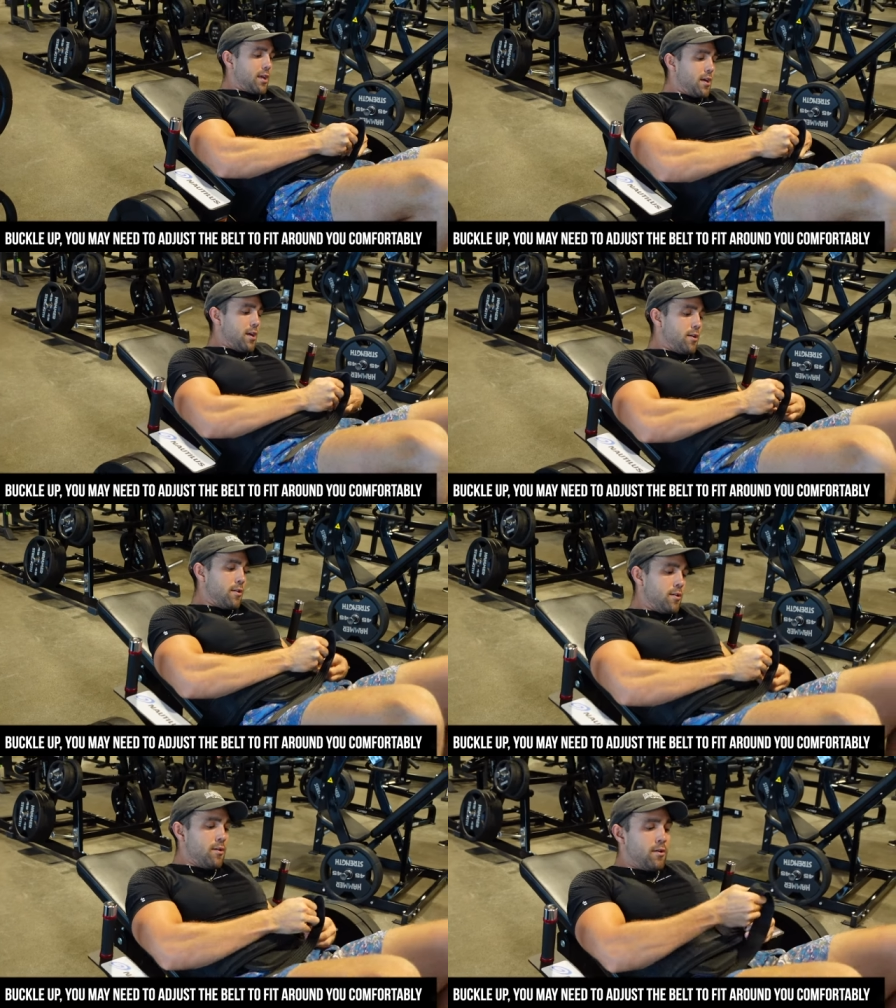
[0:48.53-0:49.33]

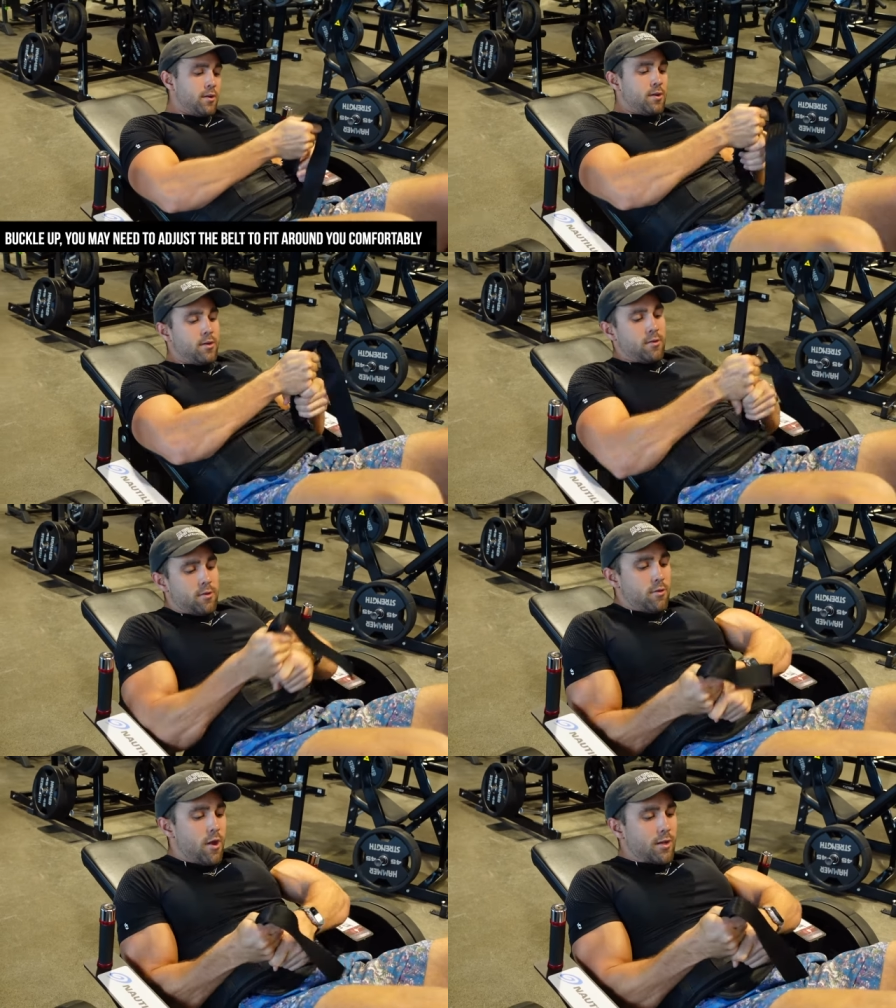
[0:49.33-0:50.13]

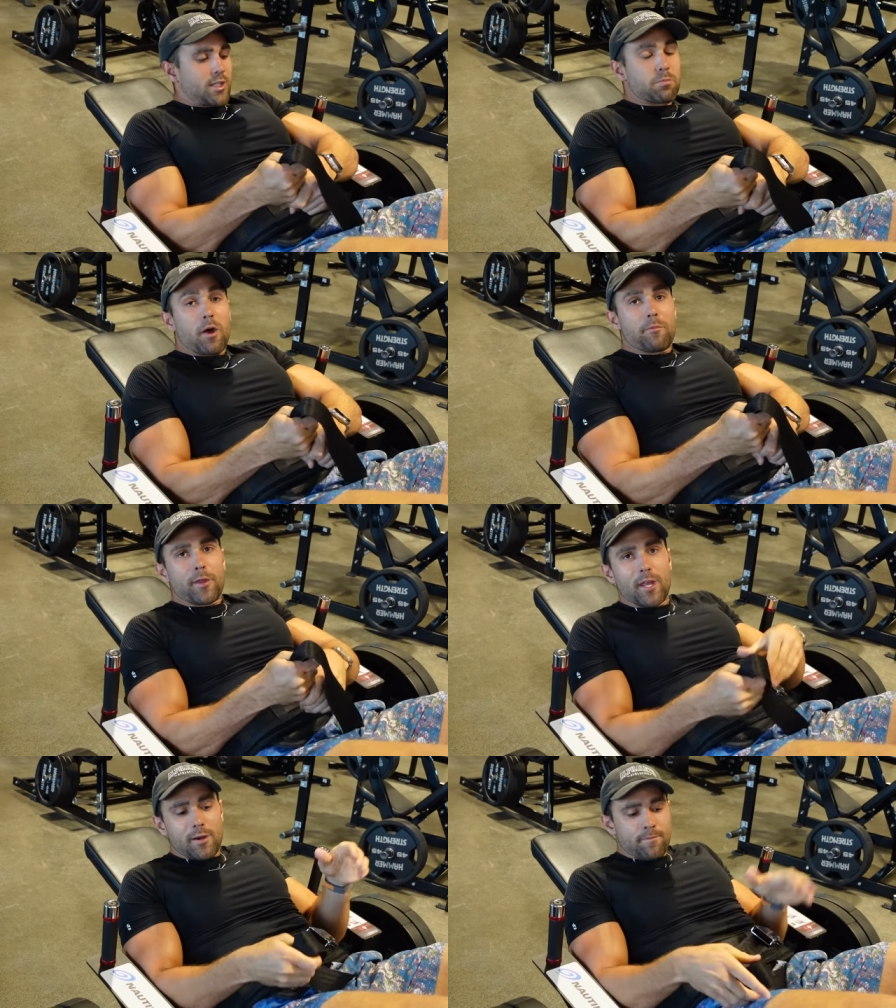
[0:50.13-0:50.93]
here, lock this
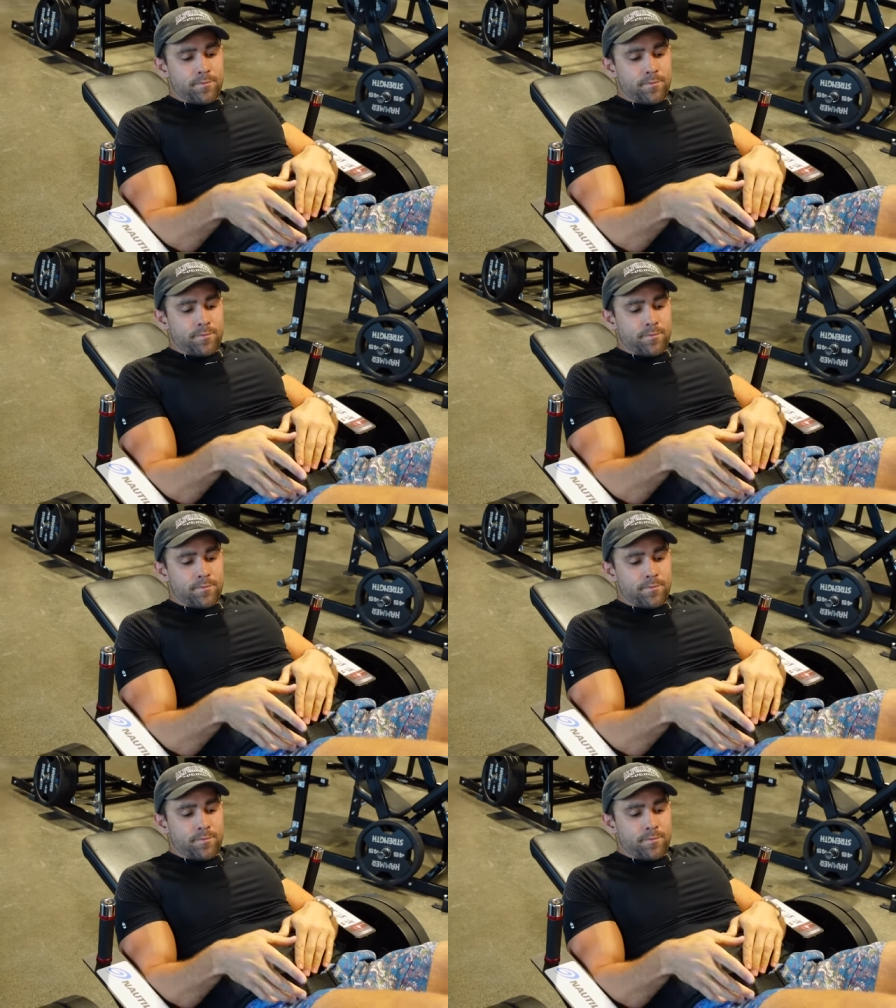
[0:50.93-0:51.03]
puppy in.